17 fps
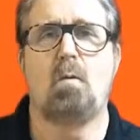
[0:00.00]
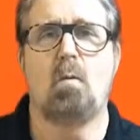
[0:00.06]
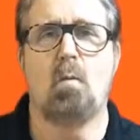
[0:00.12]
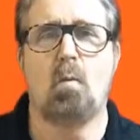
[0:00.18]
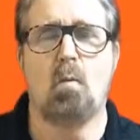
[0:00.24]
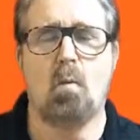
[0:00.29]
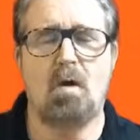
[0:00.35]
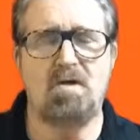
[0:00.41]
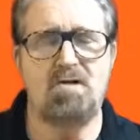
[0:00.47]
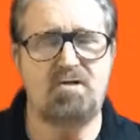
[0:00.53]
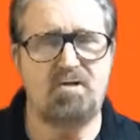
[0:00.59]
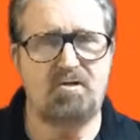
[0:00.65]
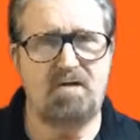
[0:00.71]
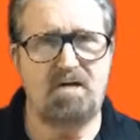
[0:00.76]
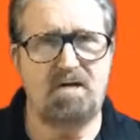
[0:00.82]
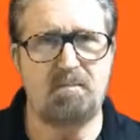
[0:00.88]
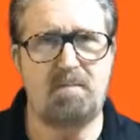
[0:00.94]
Once you
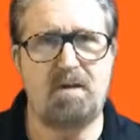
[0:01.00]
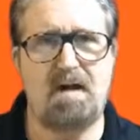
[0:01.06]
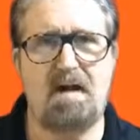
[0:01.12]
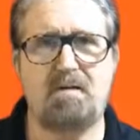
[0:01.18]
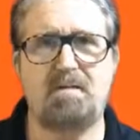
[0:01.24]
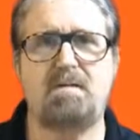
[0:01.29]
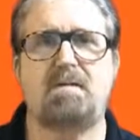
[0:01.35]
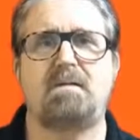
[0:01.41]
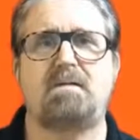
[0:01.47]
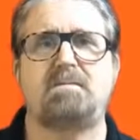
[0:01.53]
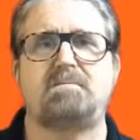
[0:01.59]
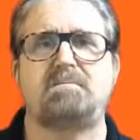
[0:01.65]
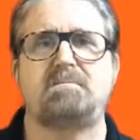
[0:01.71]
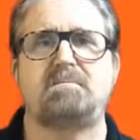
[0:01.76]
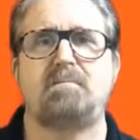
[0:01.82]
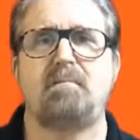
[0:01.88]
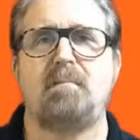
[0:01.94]
think about
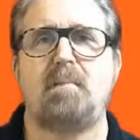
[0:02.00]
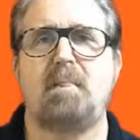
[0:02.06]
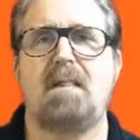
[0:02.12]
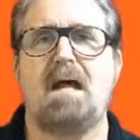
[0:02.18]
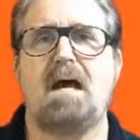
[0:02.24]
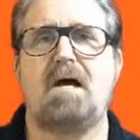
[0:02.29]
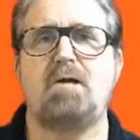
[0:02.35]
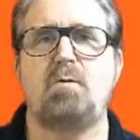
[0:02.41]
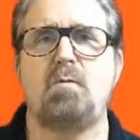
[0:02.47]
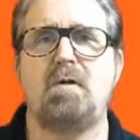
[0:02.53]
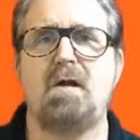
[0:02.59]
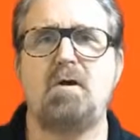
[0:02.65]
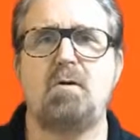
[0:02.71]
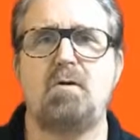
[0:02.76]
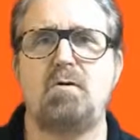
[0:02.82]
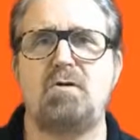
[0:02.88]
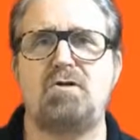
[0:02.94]
how you would
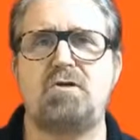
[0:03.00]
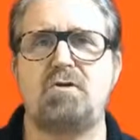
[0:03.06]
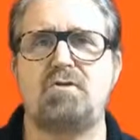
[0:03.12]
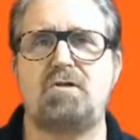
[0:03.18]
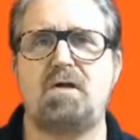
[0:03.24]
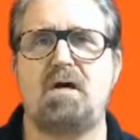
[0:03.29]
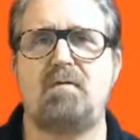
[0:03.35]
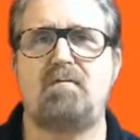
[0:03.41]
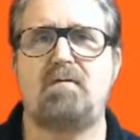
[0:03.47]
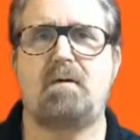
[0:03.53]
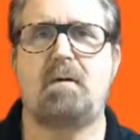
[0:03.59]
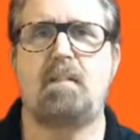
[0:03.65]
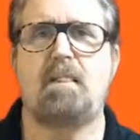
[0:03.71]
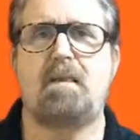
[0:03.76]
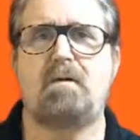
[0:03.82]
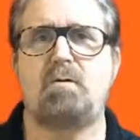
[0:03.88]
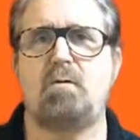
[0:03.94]
introduce yourself
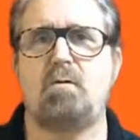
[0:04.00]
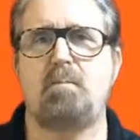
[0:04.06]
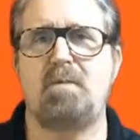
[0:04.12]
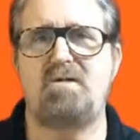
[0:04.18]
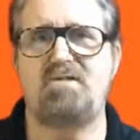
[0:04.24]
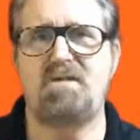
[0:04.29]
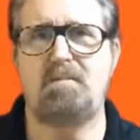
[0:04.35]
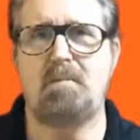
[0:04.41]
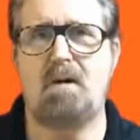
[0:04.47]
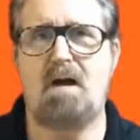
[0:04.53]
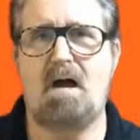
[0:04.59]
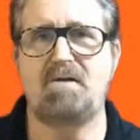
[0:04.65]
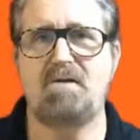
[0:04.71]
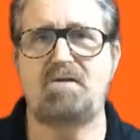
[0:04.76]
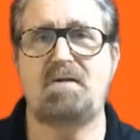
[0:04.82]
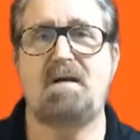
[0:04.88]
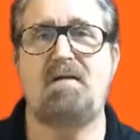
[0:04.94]
to a busy boss.